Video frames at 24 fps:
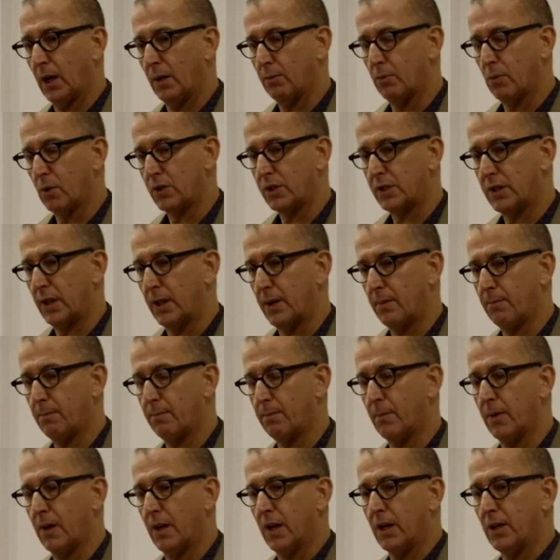
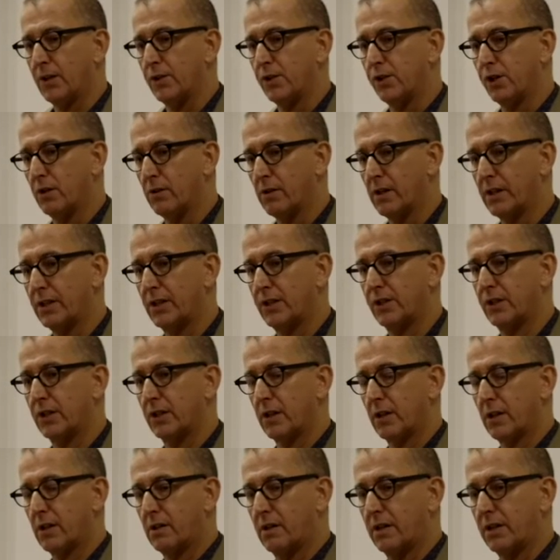Muslim, Jewish,
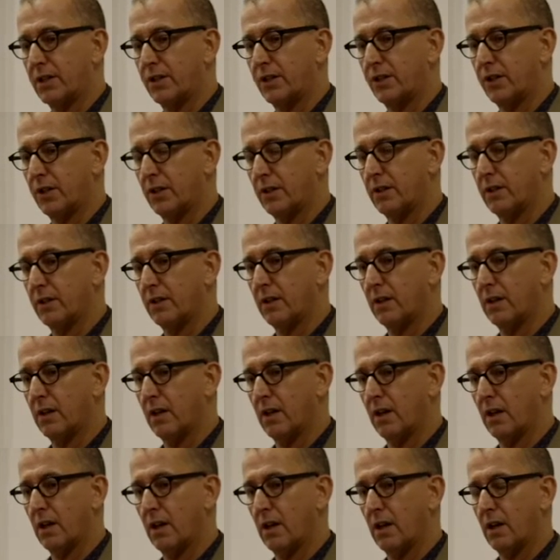Christian
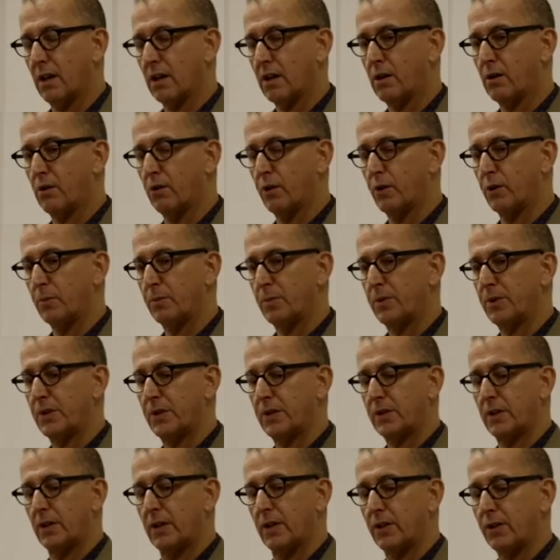
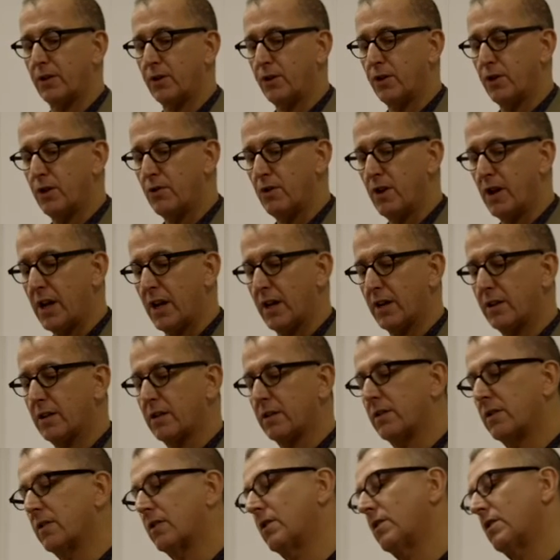groups,
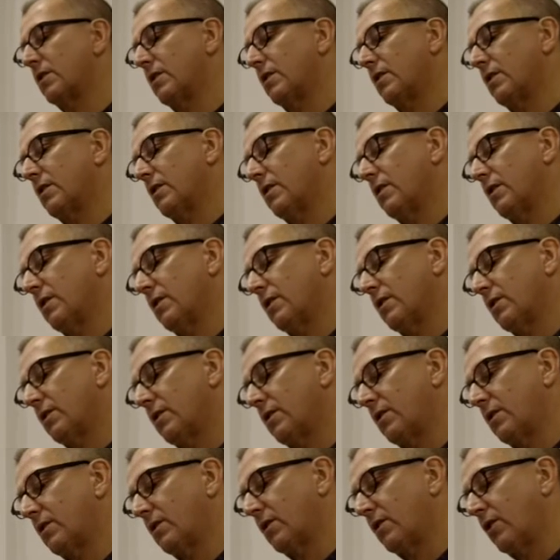unions,
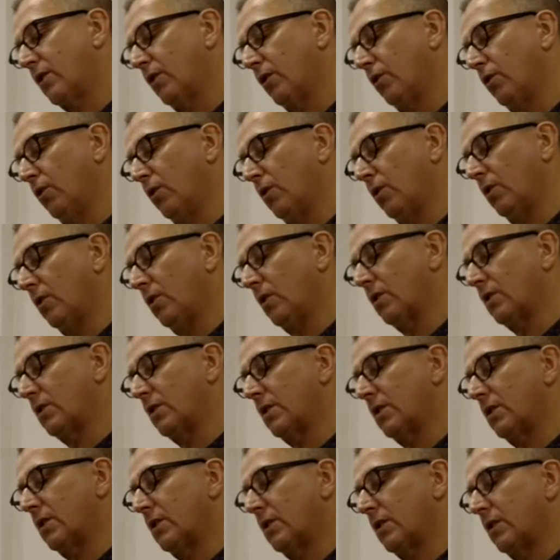
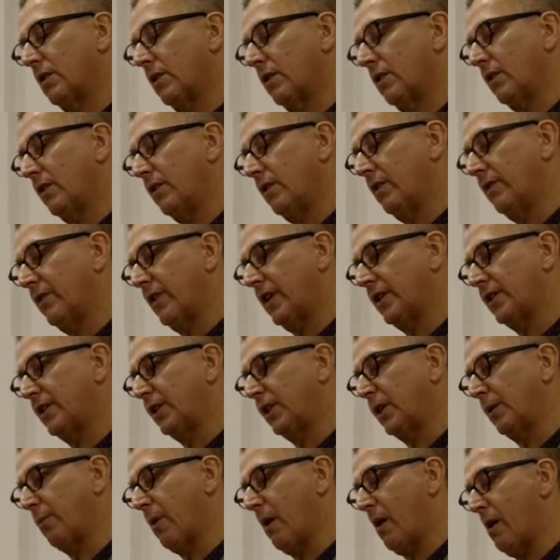schools, university
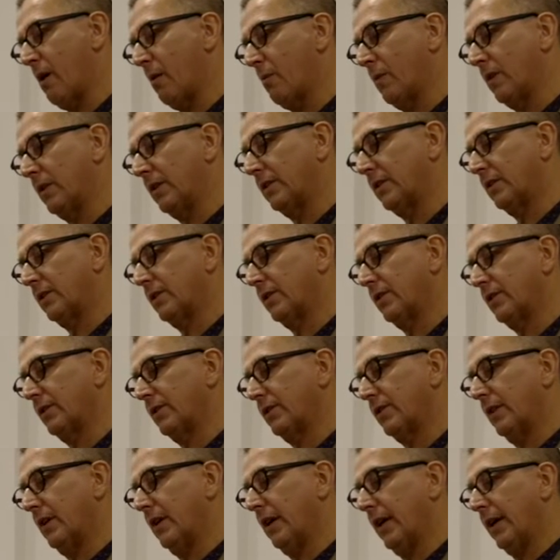
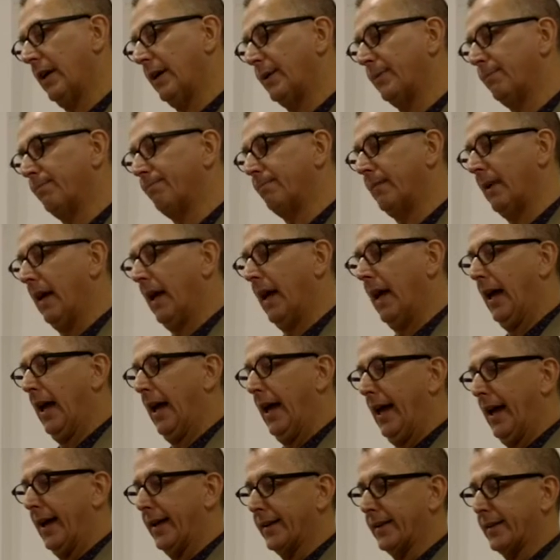departments,
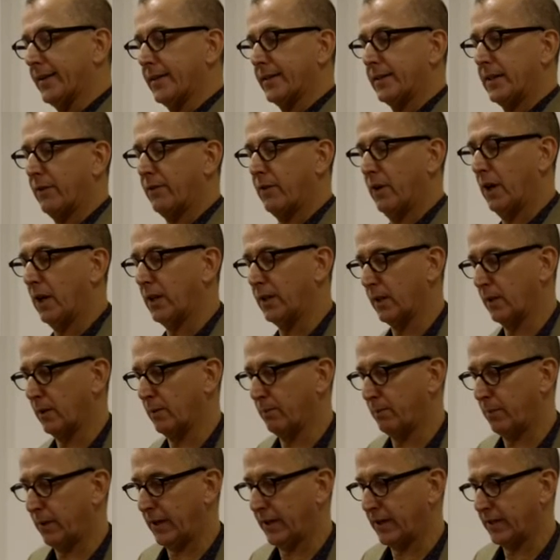and several other
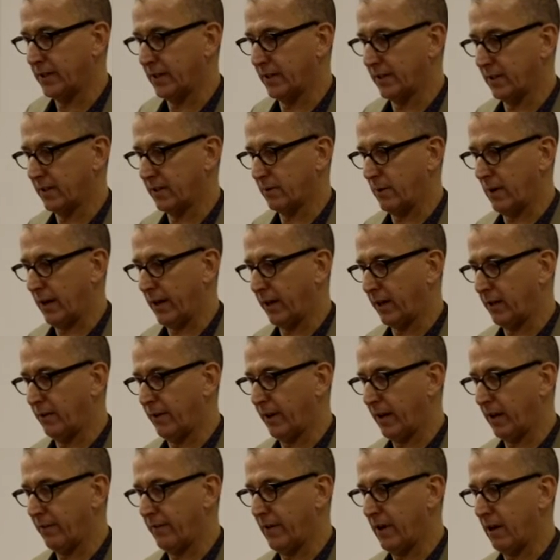places as well,
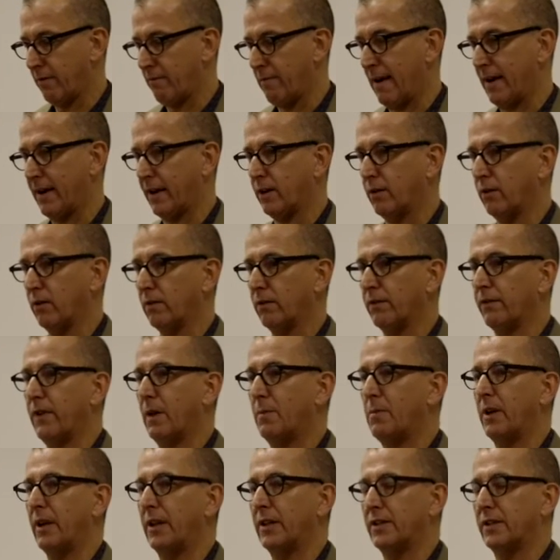including a fairly radical
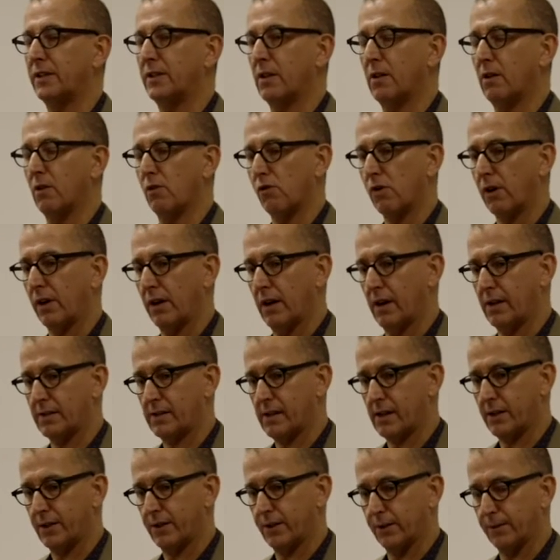feminist
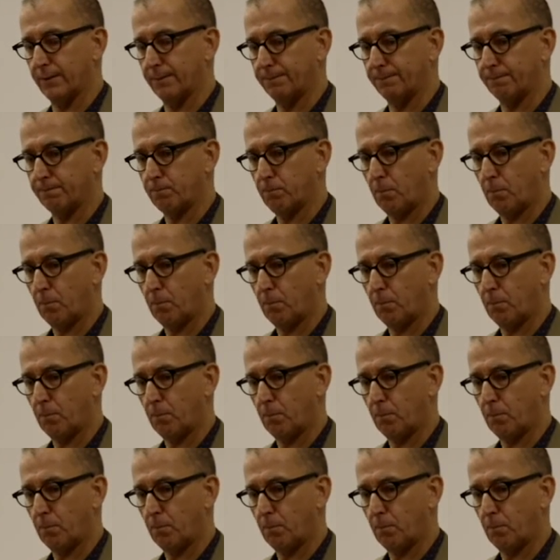organisation.